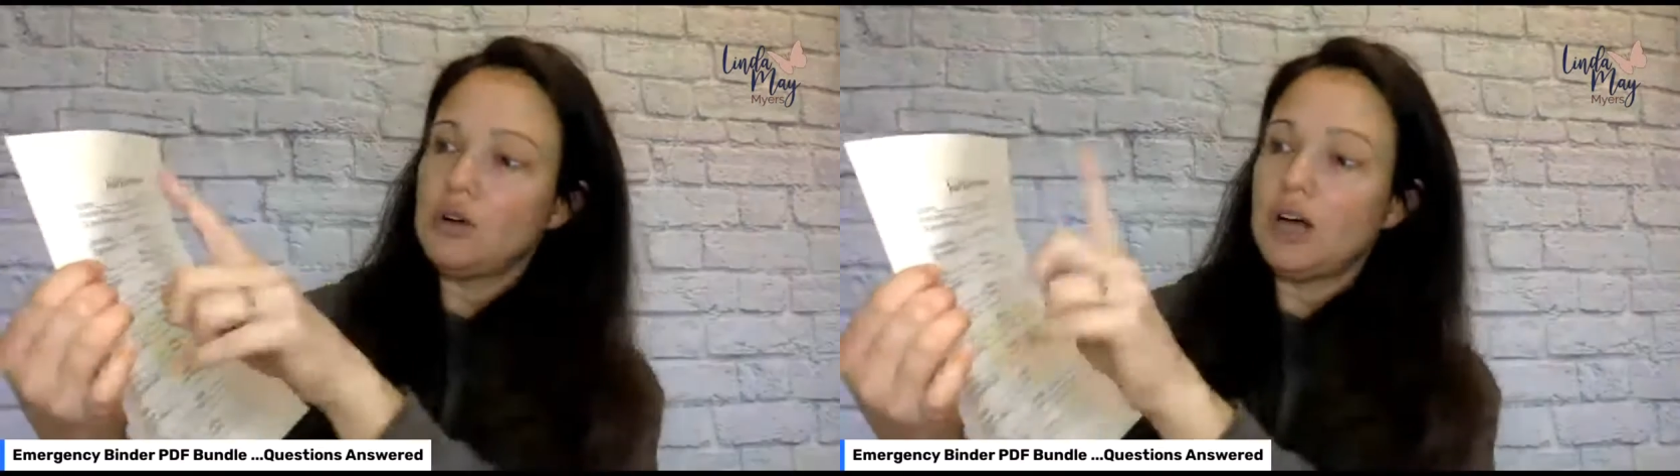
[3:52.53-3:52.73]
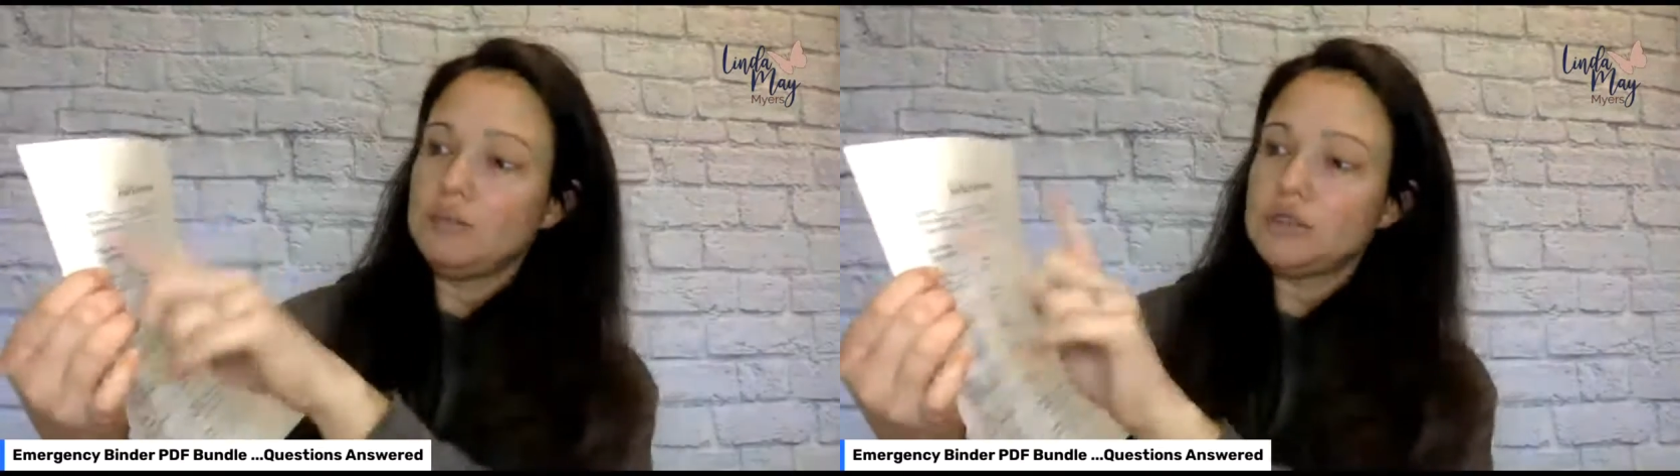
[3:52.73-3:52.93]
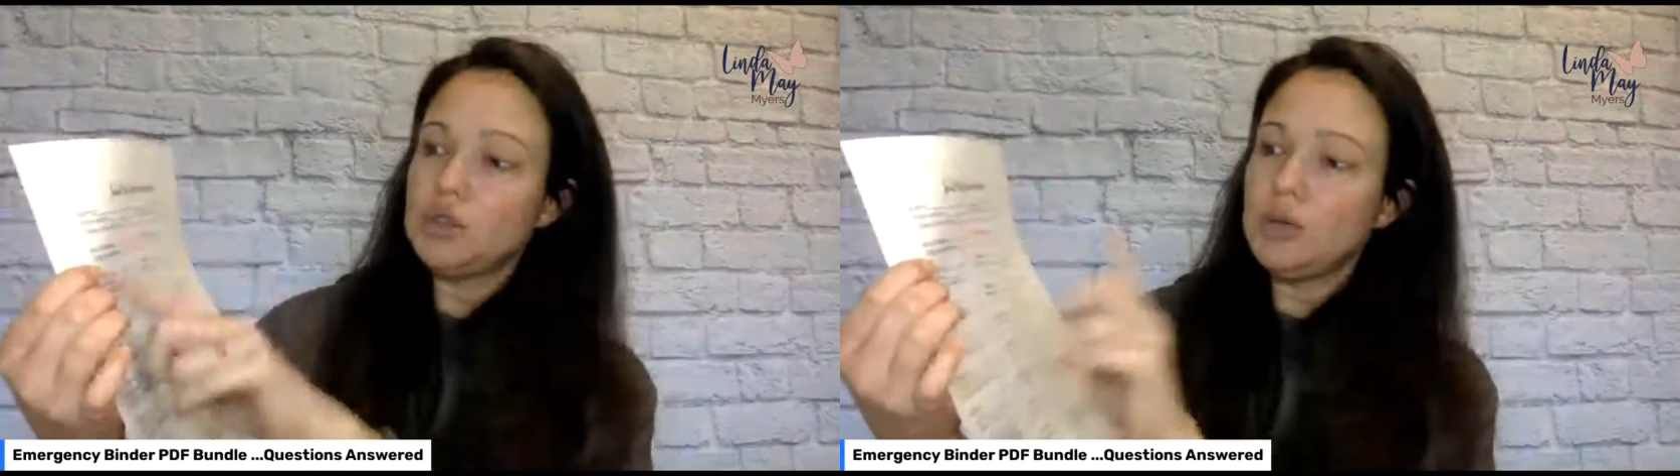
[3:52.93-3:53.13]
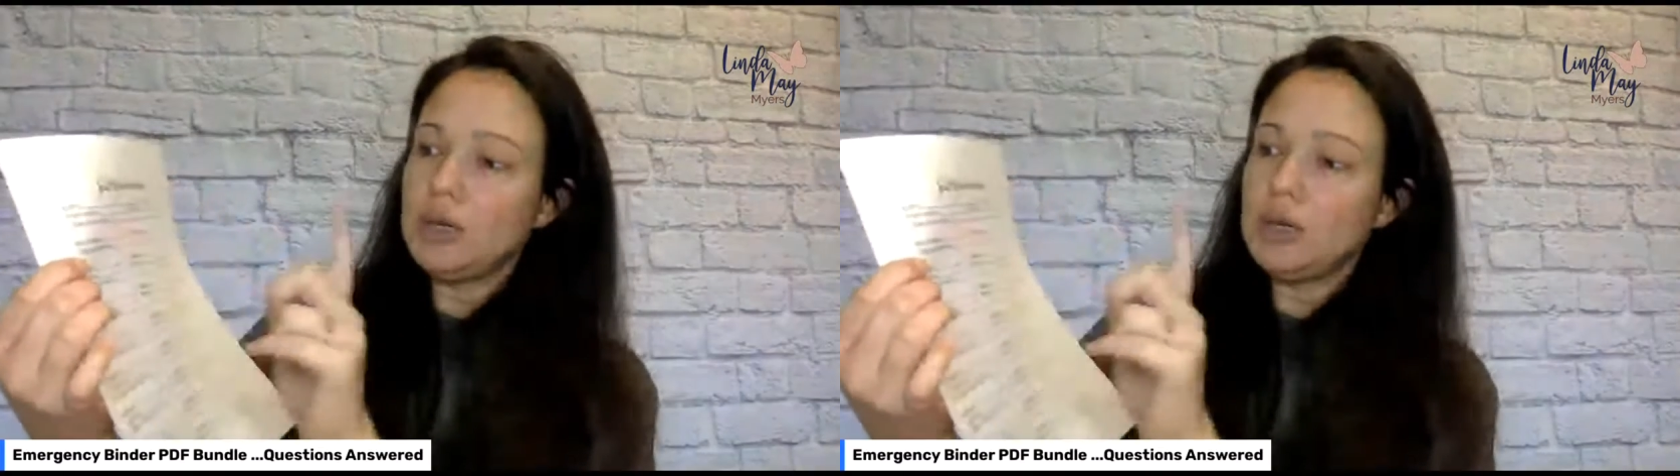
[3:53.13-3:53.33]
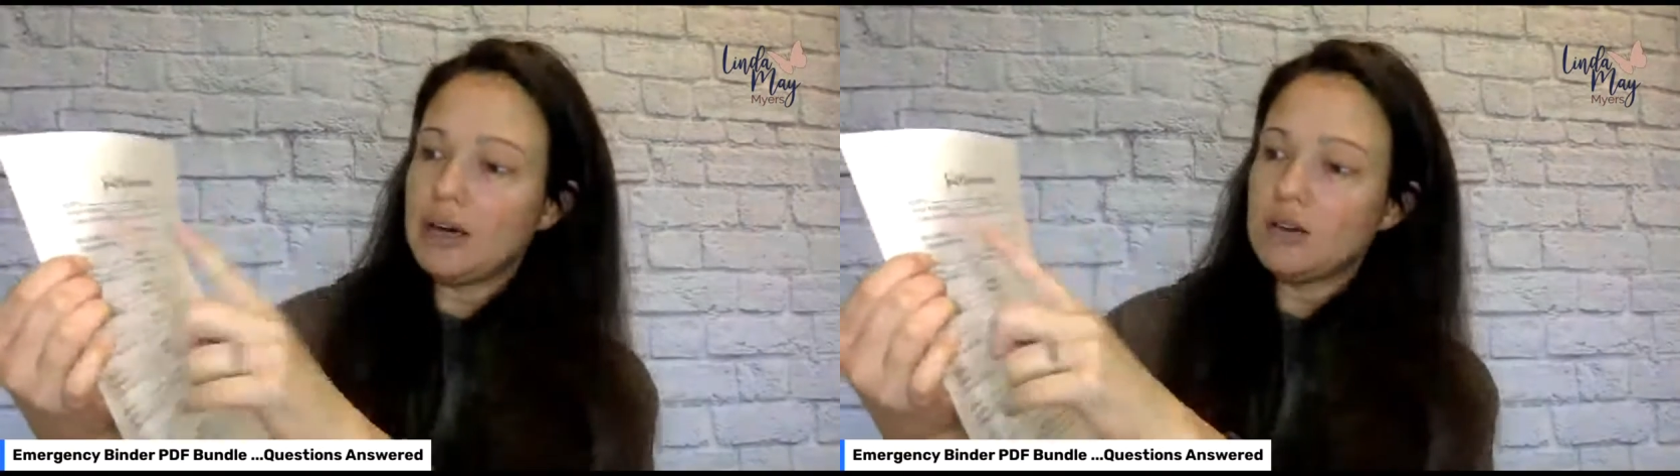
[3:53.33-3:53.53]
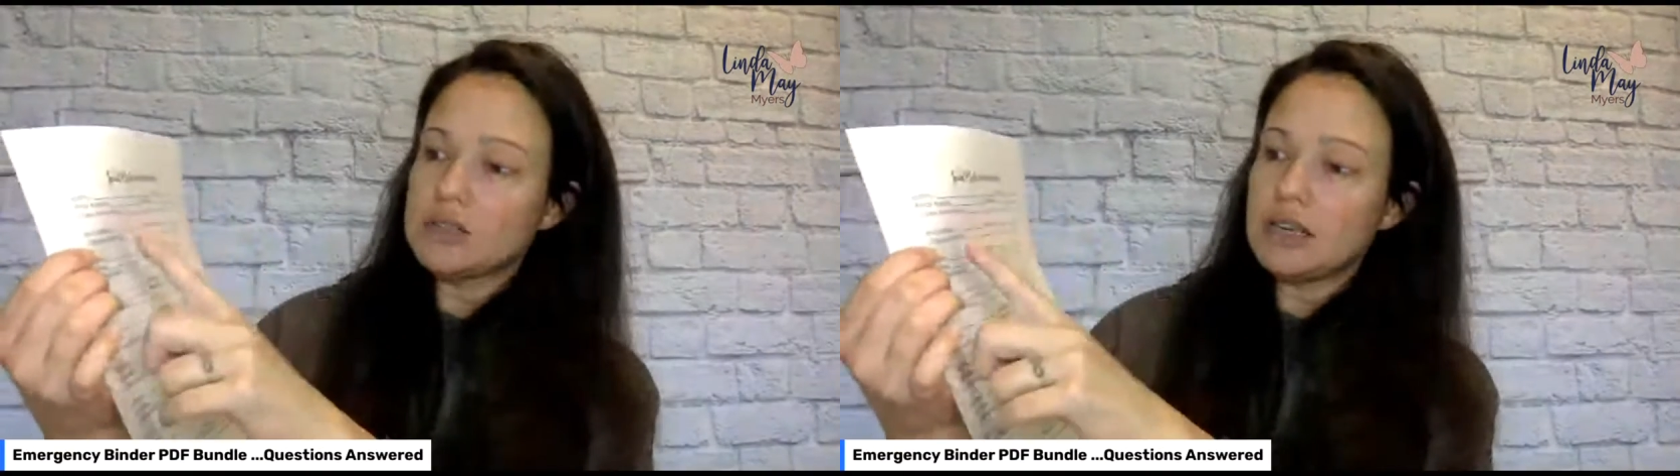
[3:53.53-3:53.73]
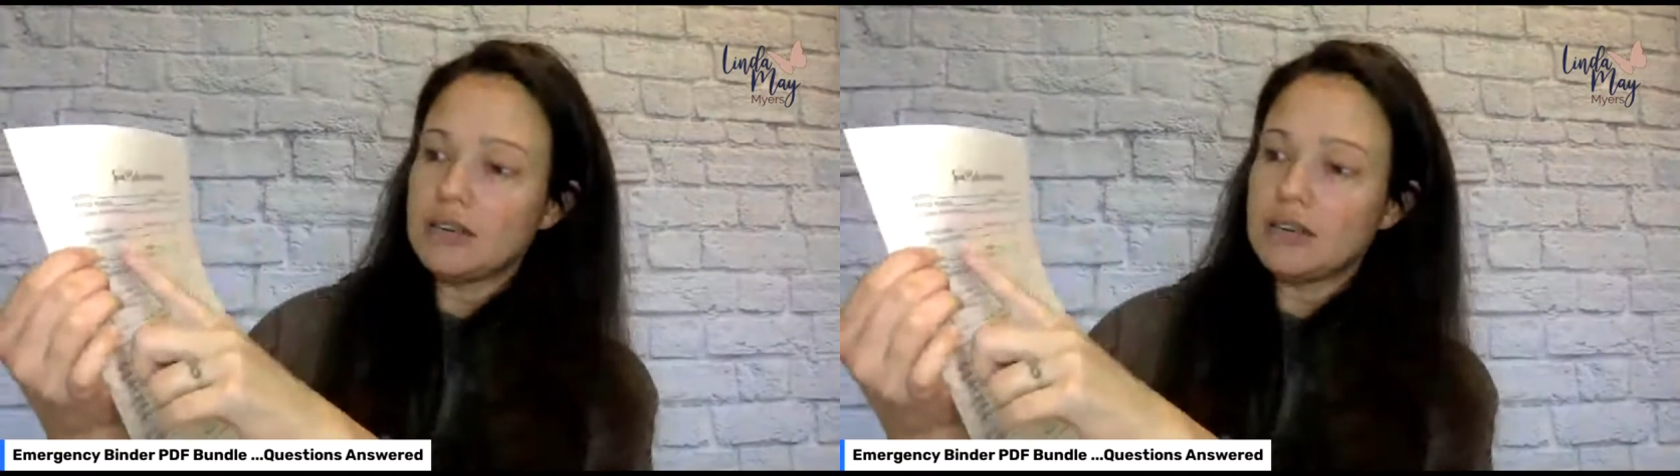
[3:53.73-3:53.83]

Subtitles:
2 emails